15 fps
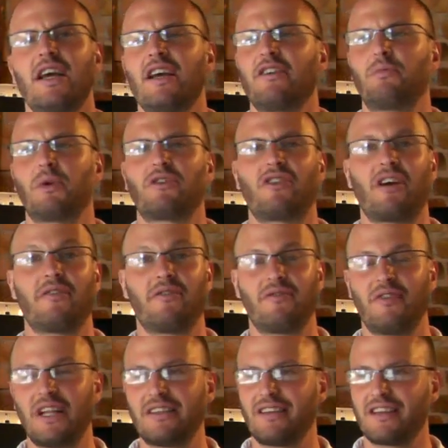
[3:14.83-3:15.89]
is because I
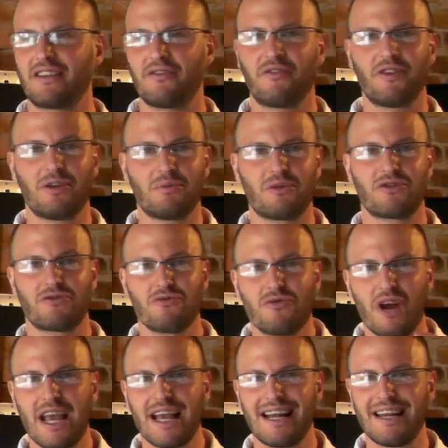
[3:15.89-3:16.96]
felt that the film was
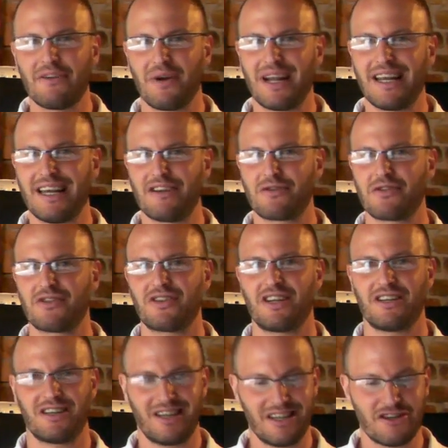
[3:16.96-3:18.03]
really
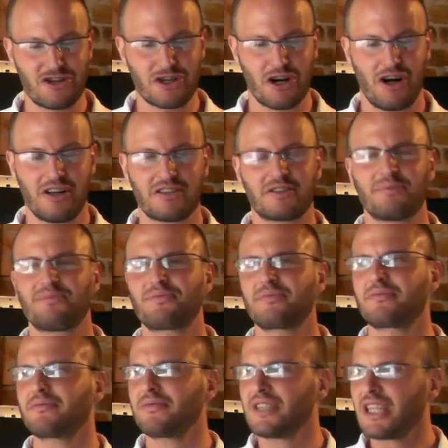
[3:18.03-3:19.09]
interestingly shot,
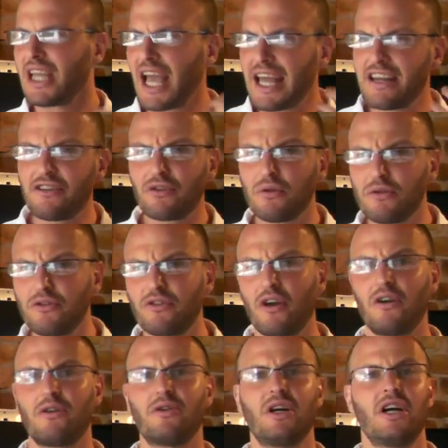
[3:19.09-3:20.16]
and he's
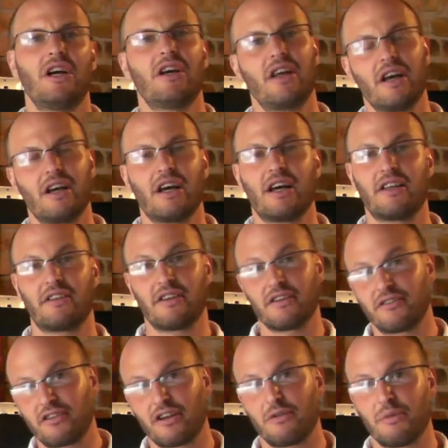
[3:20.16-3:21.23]
also the
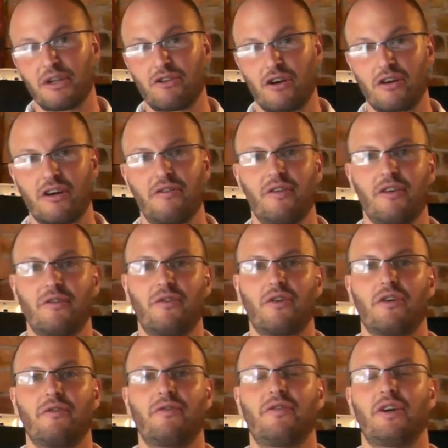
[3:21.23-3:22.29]
cinematographer for a
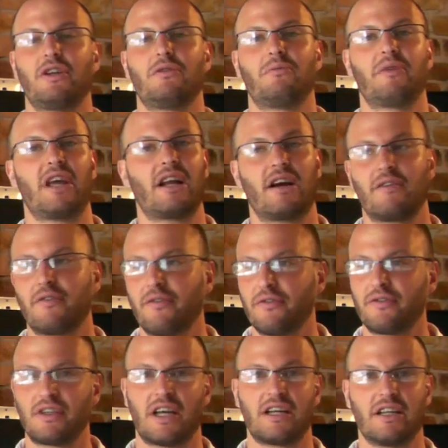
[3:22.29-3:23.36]
film that I've
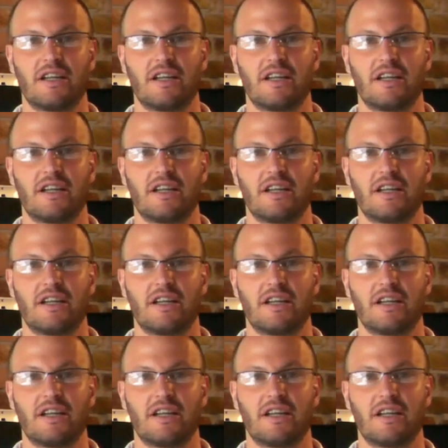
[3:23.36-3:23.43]
done a